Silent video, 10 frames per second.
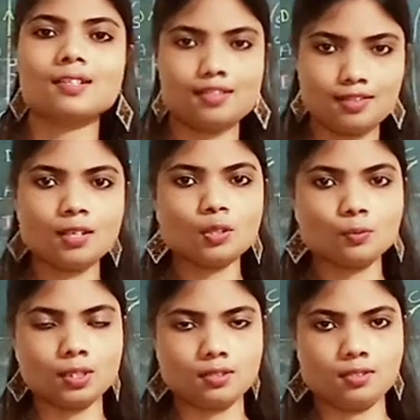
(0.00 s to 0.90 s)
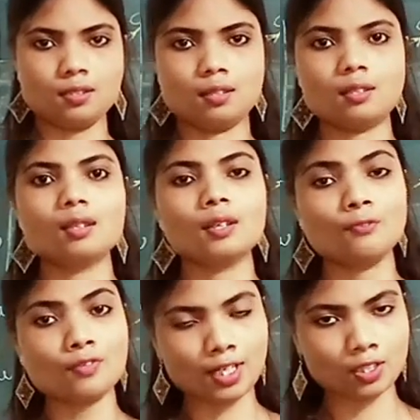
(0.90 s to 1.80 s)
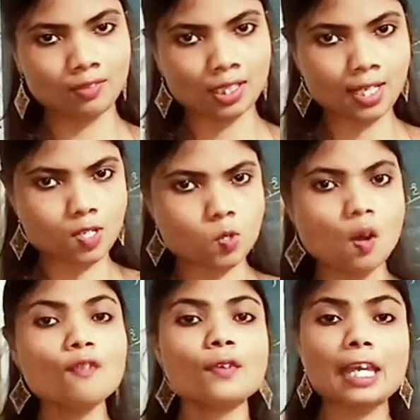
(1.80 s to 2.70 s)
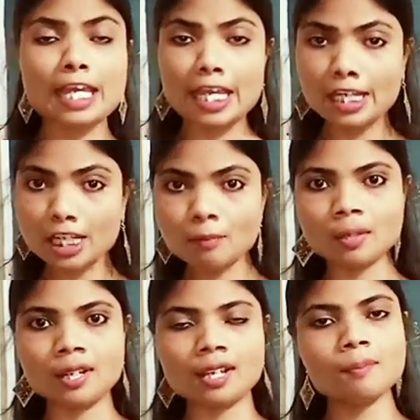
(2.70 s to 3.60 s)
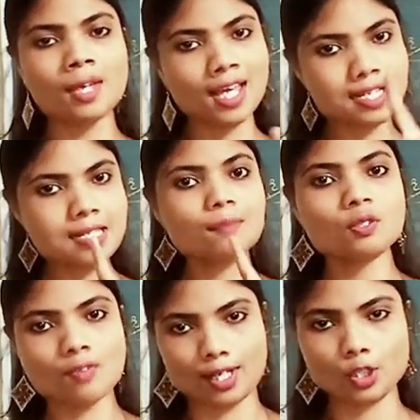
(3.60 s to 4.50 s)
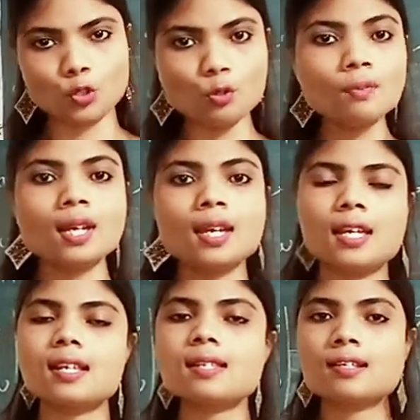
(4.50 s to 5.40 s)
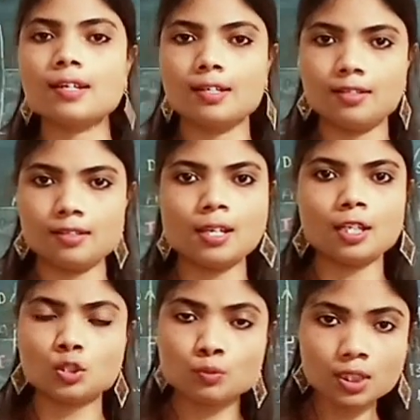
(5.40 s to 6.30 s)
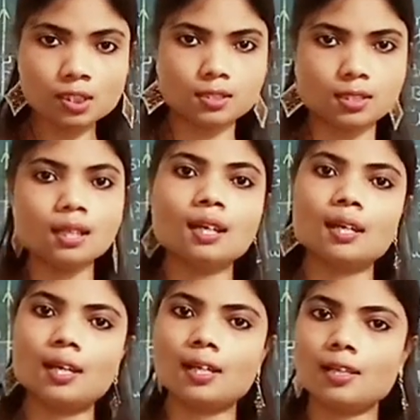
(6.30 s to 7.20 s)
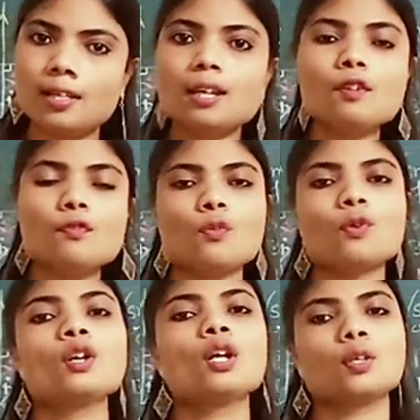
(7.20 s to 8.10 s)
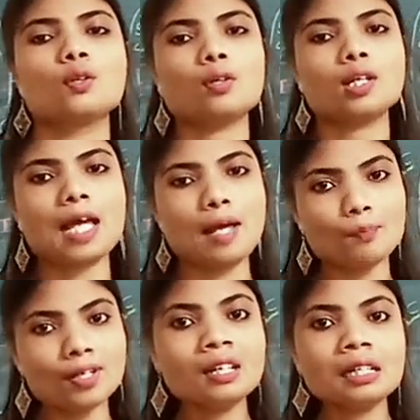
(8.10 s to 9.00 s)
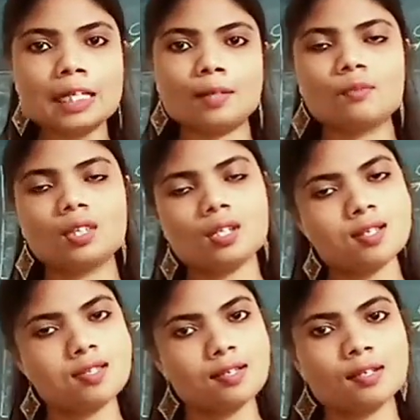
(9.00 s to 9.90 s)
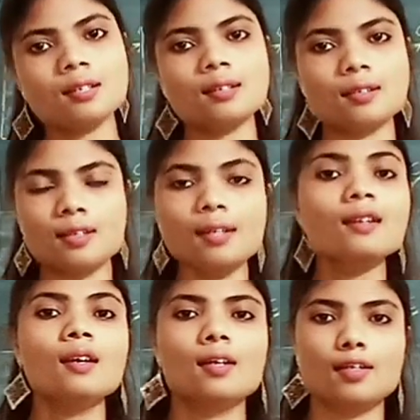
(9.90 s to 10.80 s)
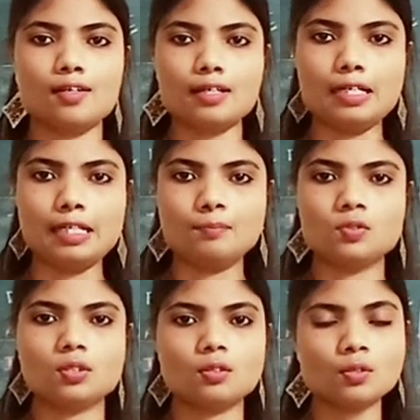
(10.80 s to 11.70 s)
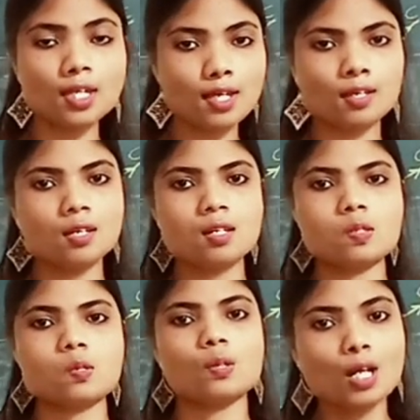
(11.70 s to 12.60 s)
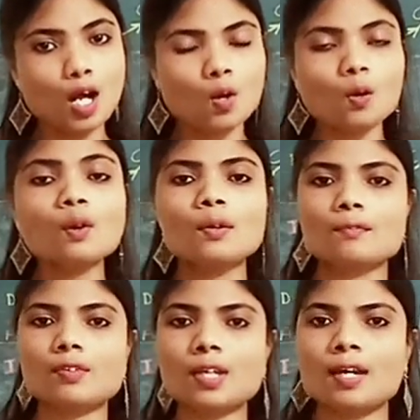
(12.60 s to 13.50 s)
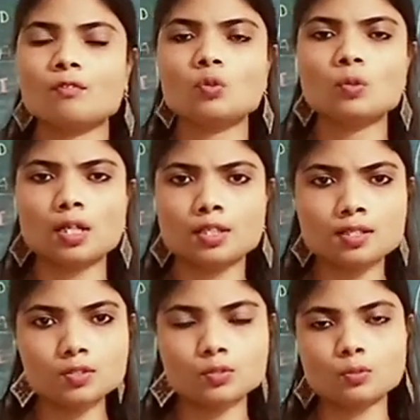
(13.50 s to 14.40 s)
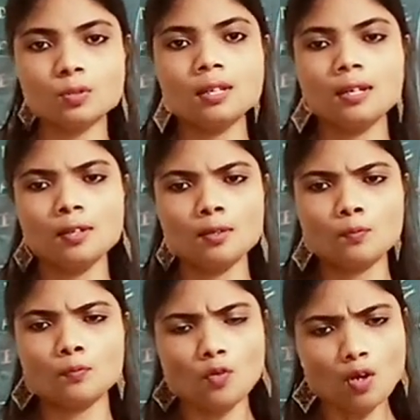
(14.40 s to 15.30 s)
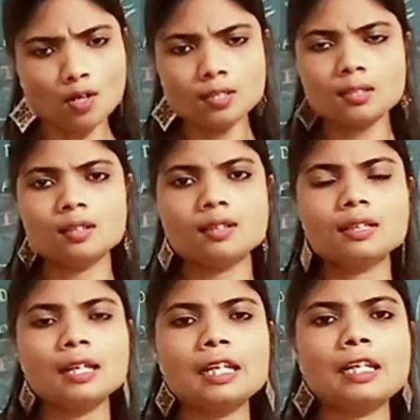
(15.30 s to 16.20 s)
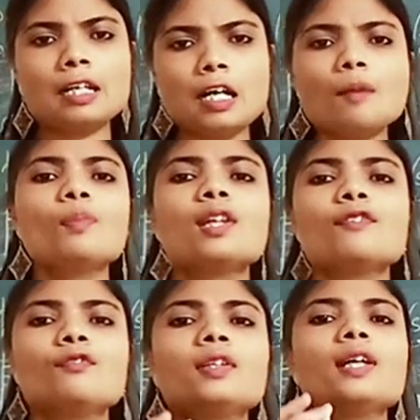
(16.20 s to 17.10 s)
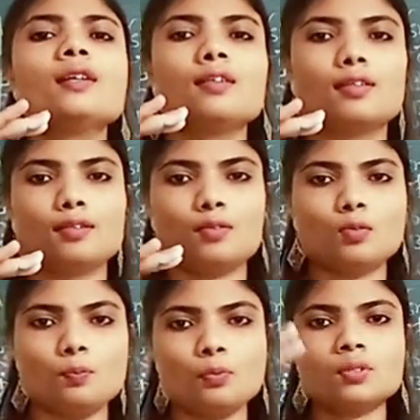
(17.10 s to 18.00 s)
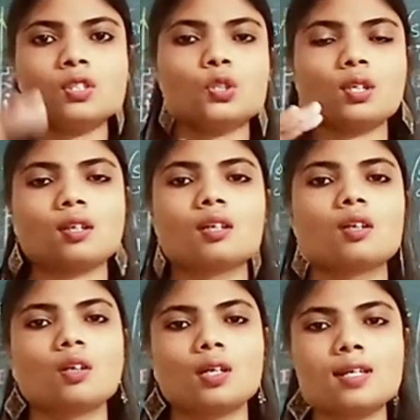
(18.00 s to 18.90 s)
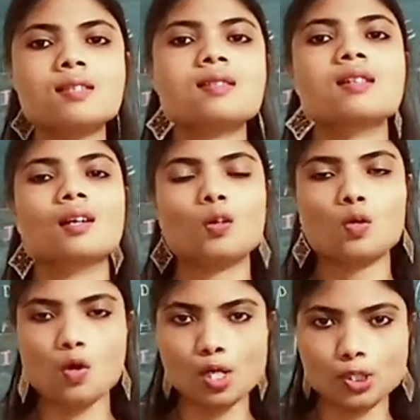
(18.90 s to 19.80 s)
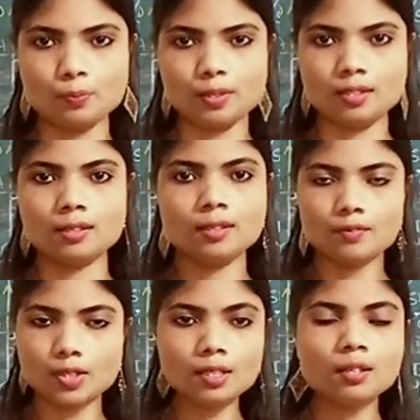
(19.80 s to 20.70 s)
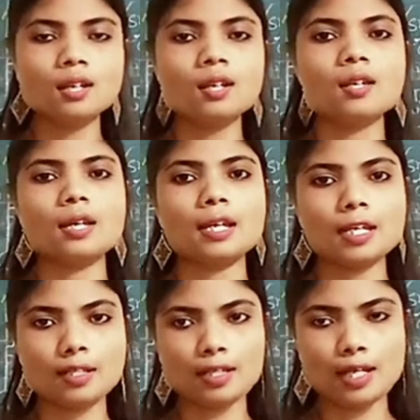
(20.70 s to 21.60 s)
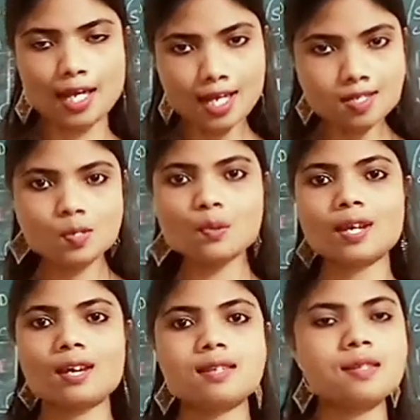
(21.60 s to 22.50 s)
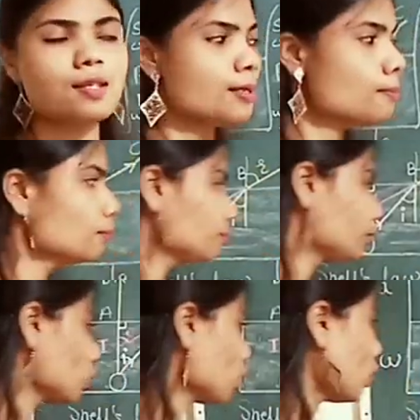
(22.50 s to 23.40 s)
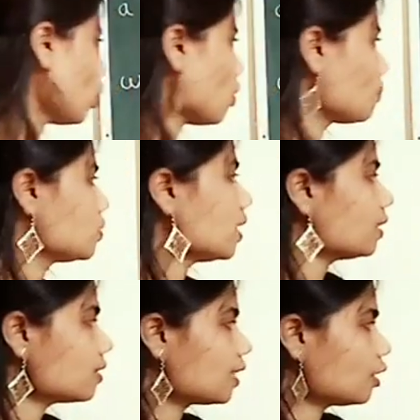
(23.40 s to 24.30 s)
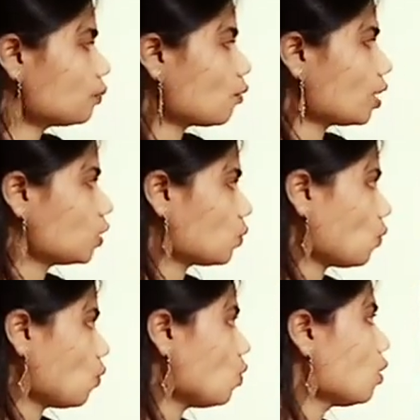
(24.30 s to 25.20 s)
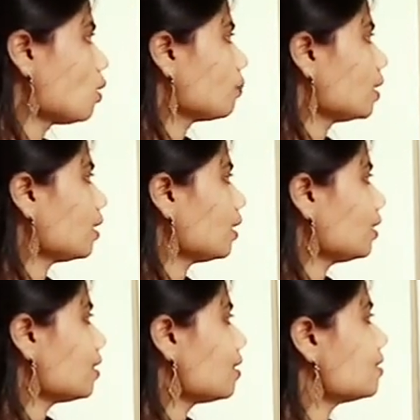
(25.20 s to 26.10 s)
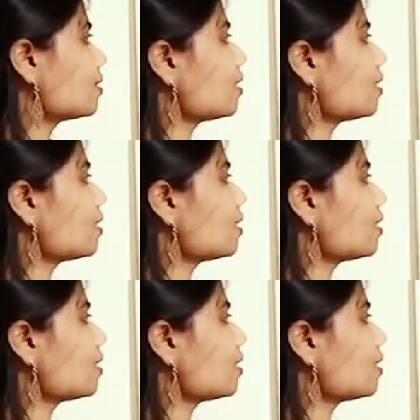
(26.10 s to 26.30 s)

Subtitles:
than unity. Refractive index of any medium except vacuum is greater than unity, and therefore your apparent depth is greater than real depth. Okay, so now we have to understood what the uplifted position is called to be, right? As you can see, your object is at point O, but it is